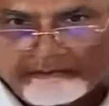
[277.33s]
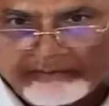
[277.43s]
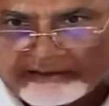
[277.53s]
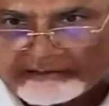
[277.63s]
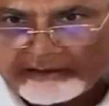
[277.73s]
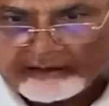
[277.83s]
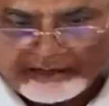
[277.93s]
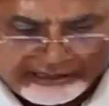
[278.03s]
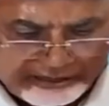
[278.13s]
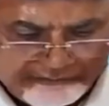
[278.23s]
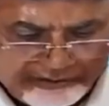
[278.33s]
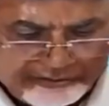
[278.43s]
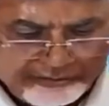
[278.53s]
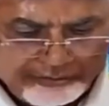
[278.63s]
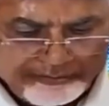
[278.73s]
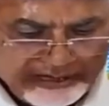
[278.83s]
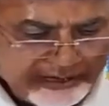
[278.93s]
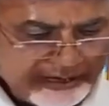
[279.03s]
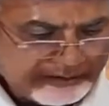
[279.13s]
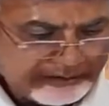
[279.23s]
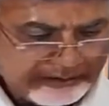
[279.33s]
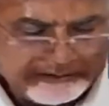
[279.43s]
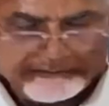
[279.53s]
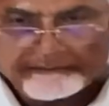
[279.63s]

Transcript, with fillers: my generation was humiliated